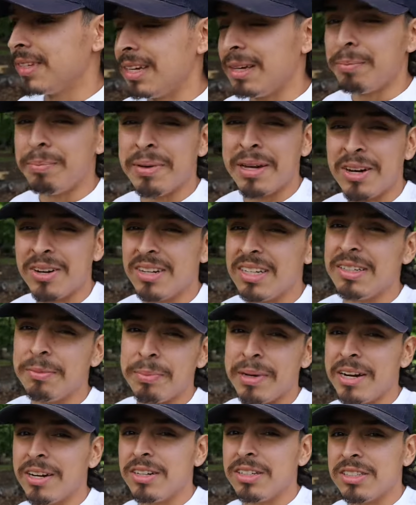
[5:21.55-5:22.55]
It
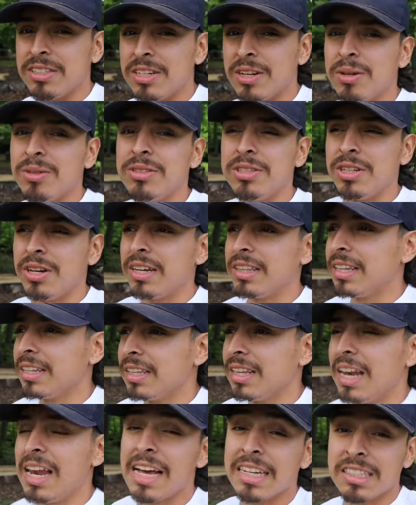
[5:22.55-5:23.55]
barely snows here. I
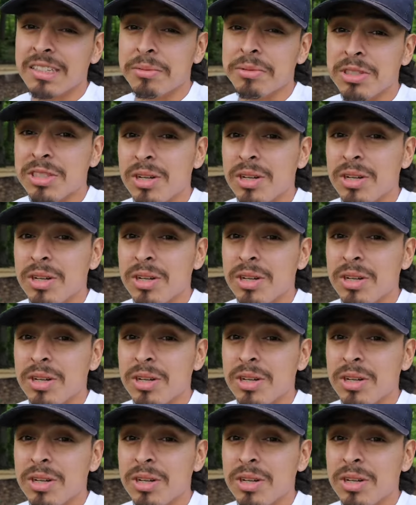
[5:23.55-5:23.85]
think the last time